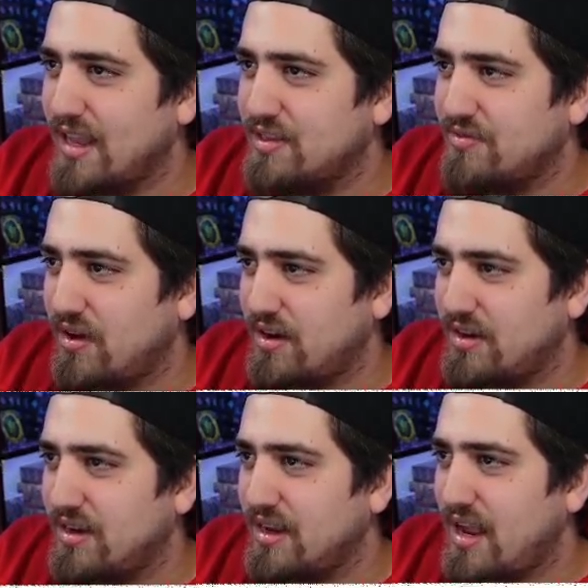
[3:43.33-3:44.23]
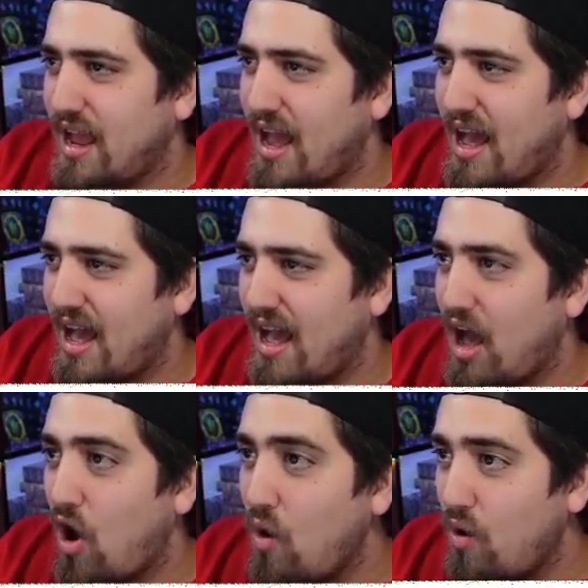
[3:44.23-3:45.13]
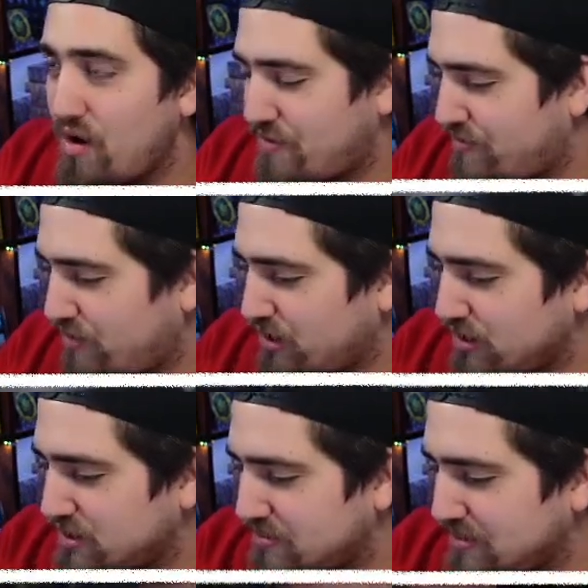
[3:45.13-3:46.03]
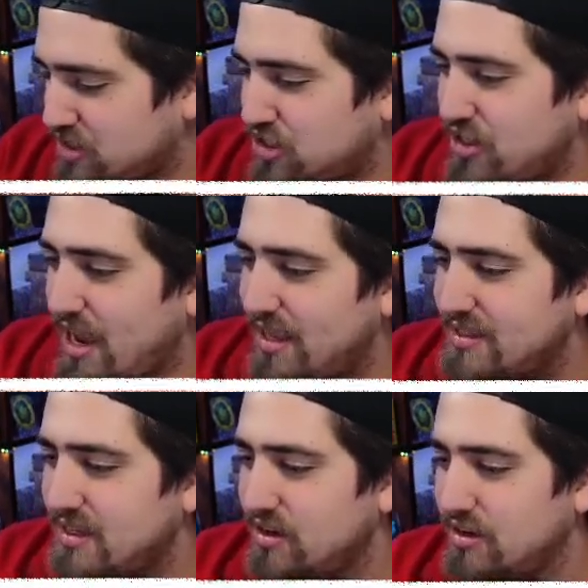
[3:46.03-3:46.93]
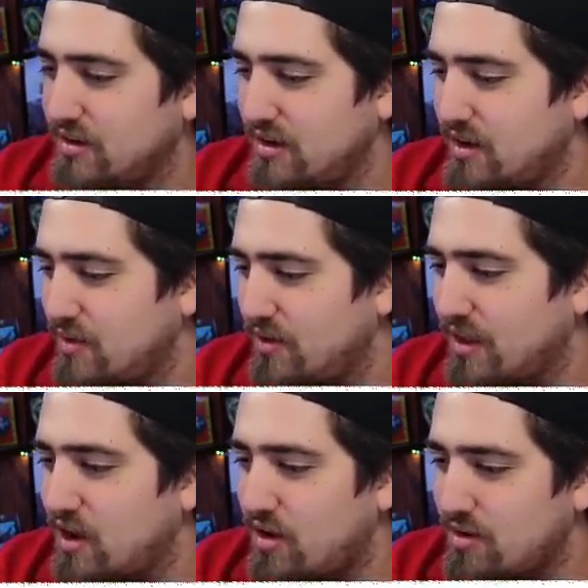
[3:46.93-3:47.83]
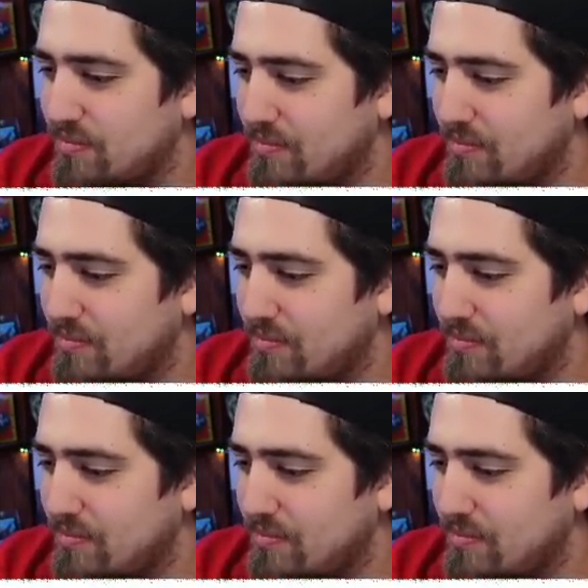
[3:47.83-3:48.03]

It's fun. Uh, oh, our first majestic, or what are they called?